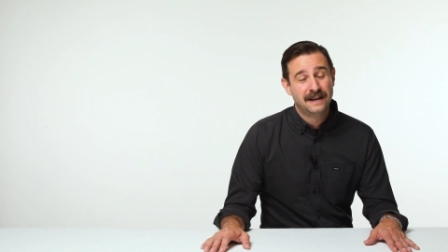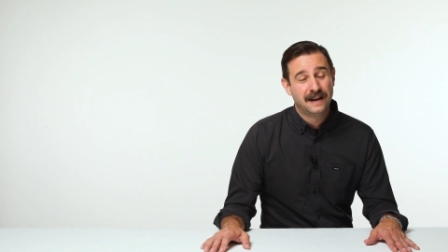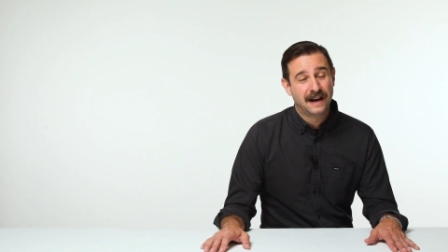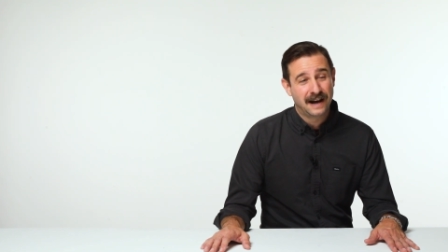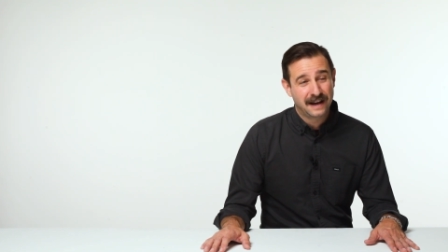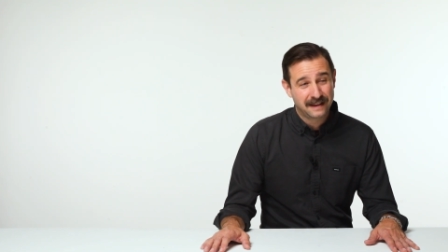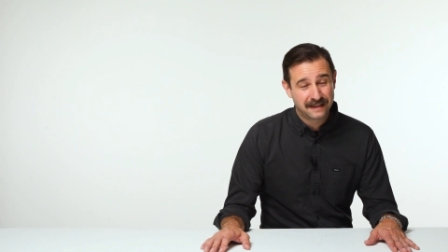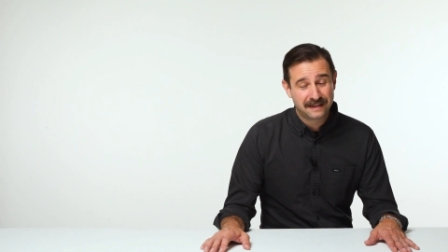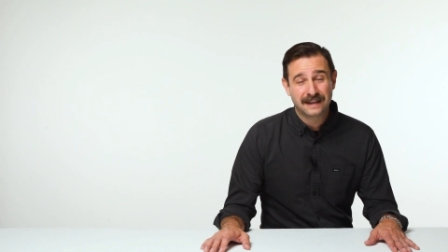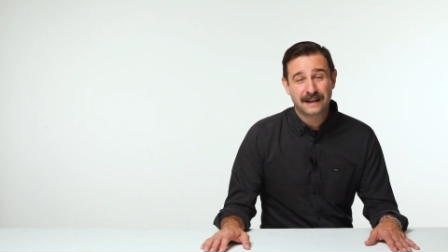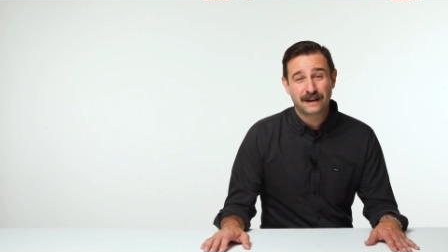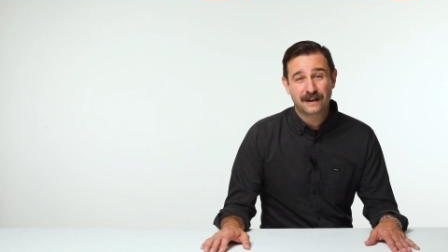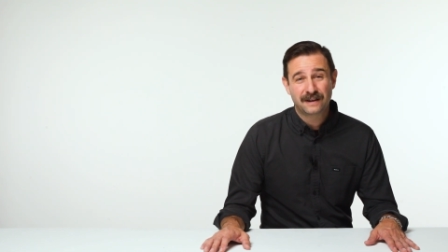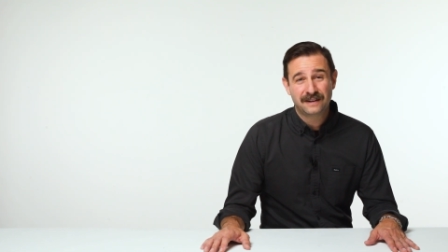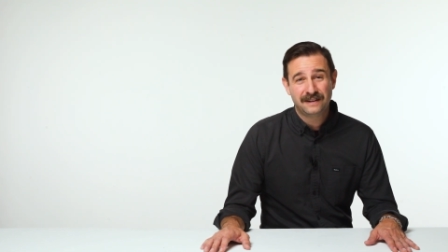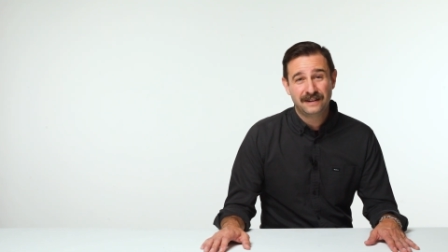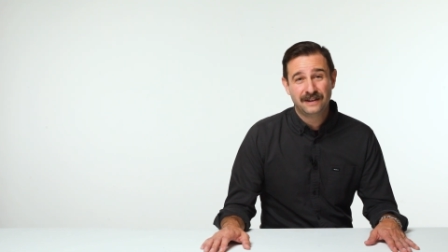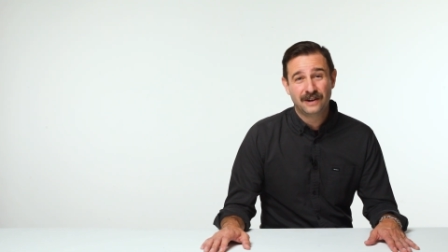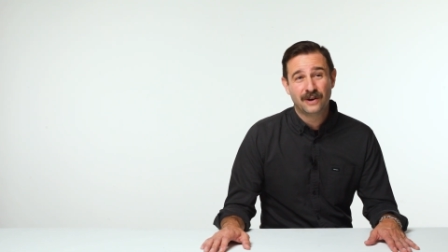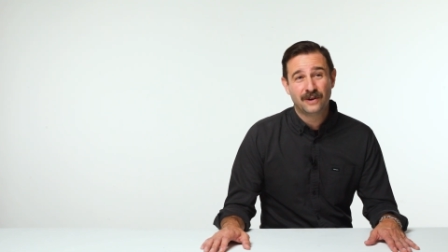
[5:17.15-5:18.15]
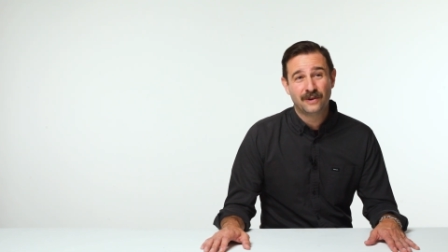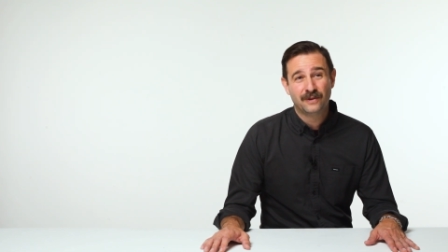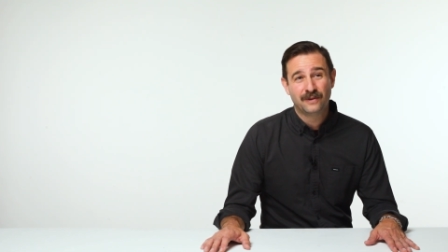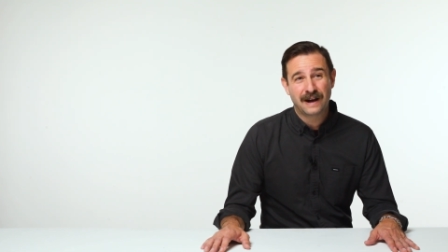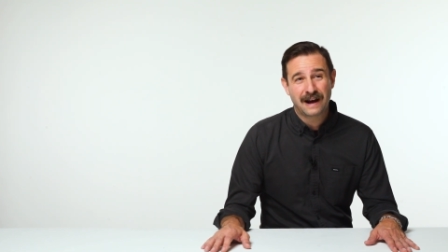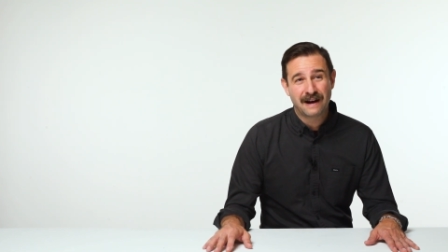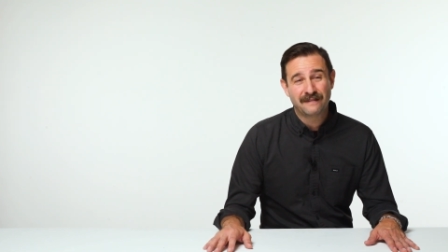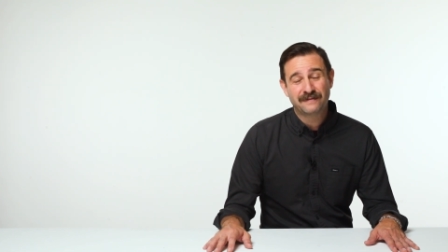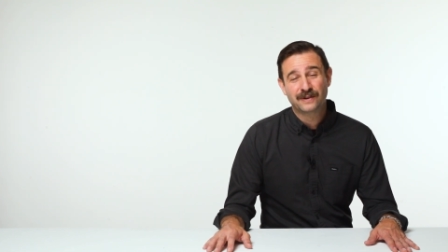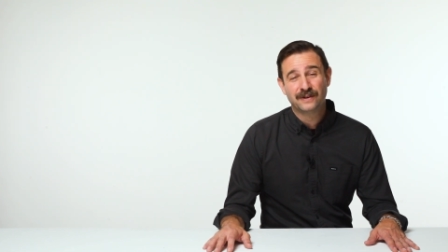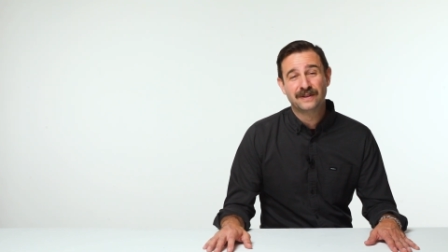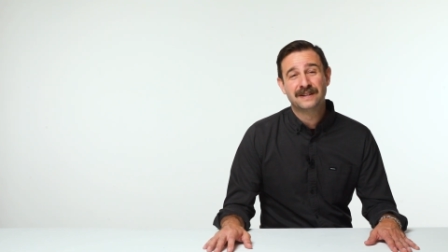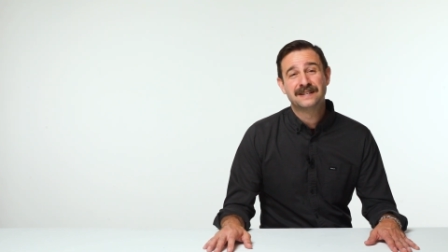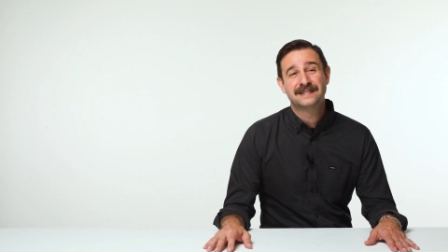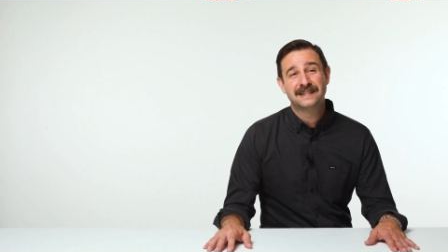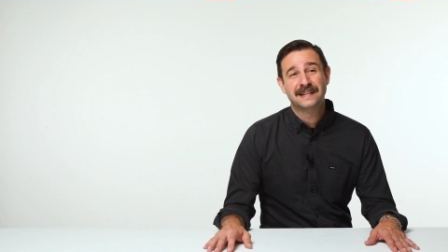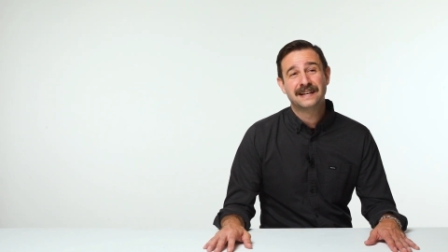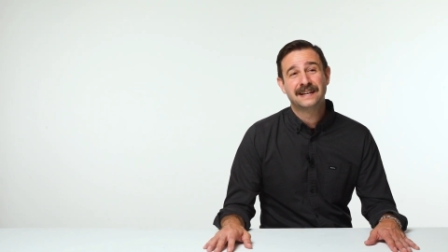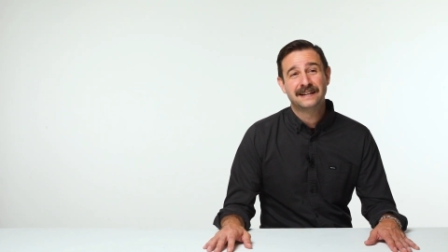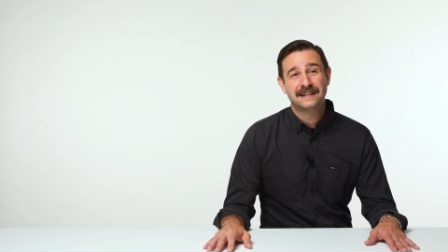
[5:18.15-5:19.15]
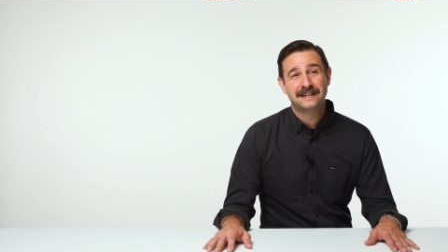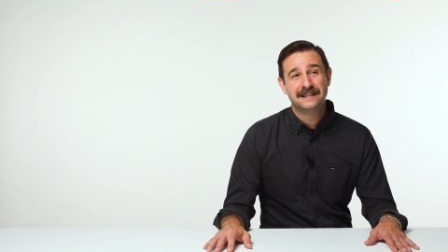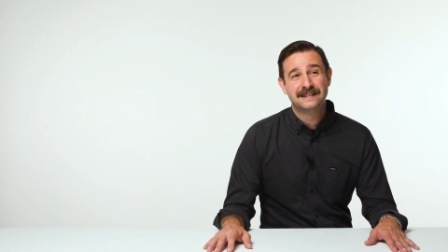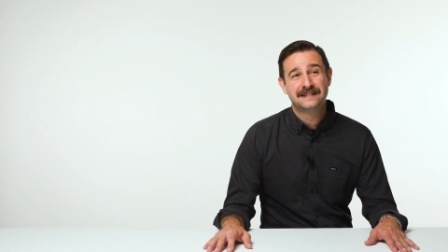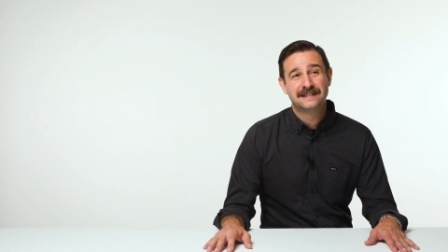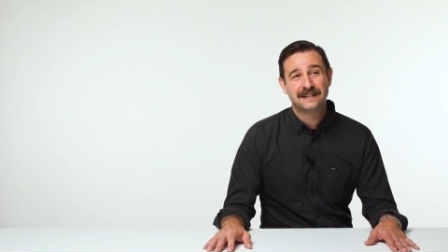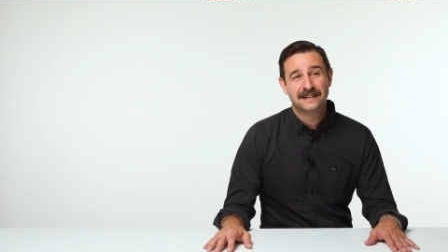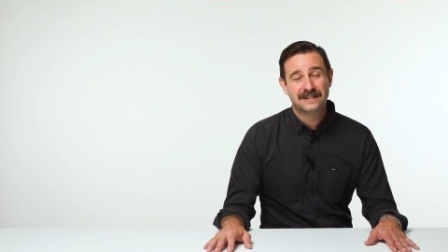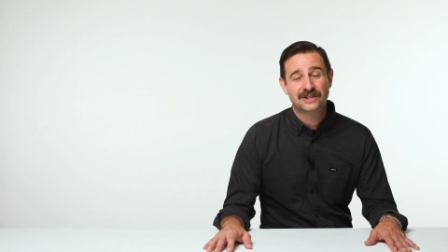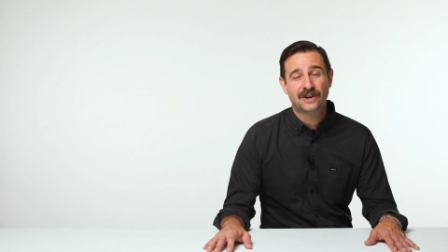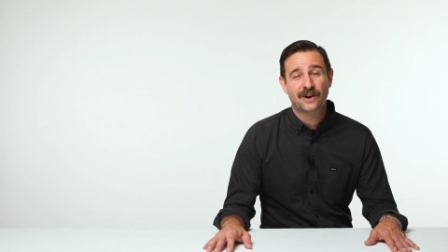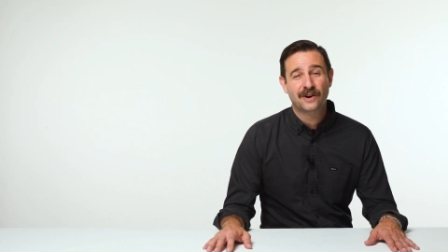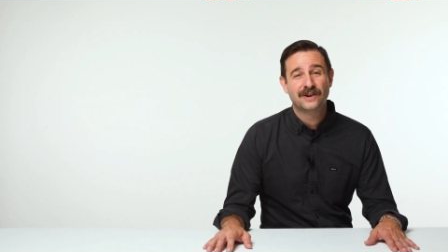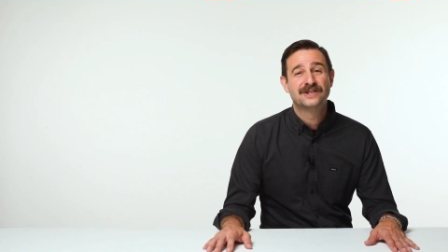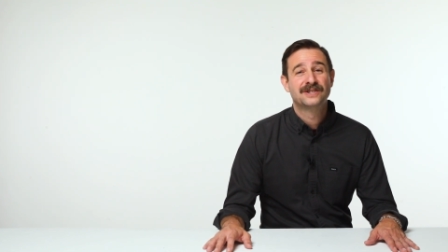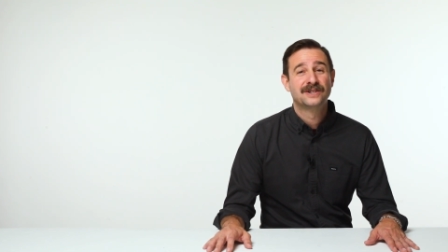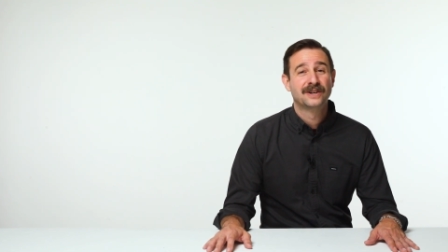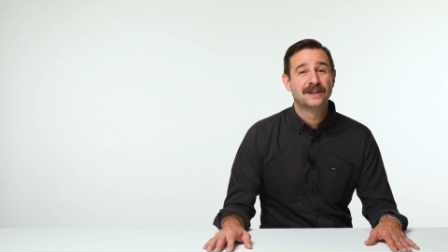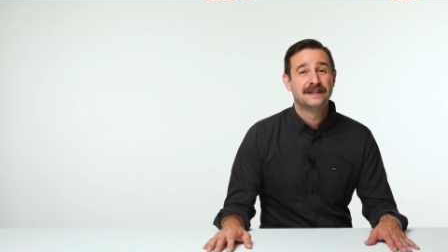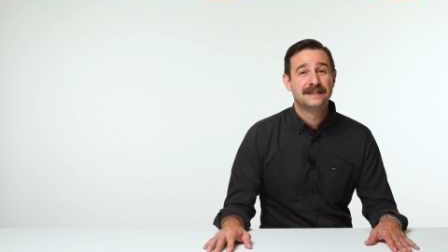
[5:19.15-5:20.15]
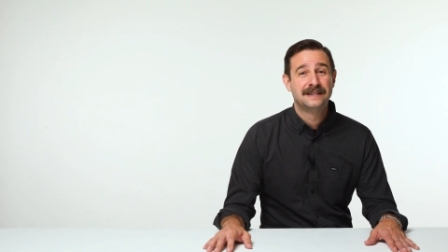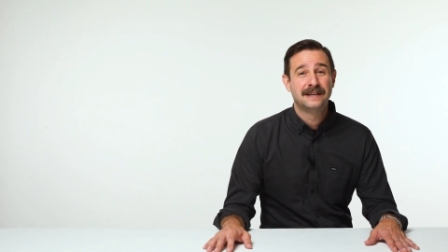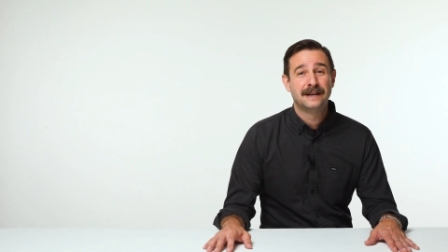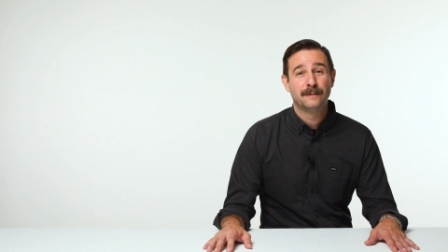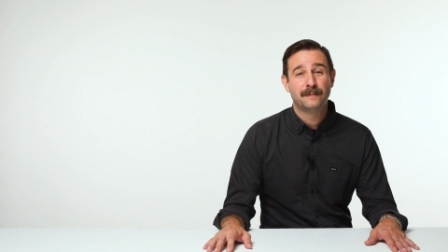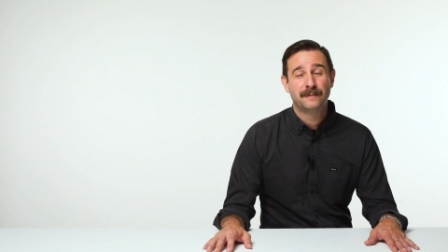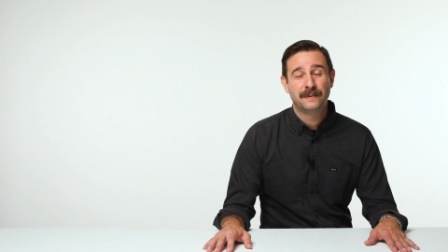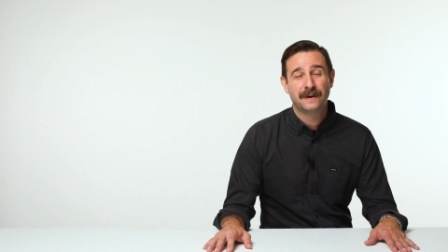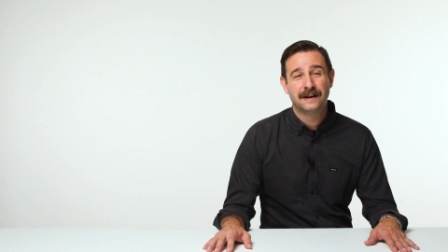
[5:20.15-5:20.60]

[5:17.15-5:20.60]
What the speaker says: I think, you know, after this thing, his cards took a dip.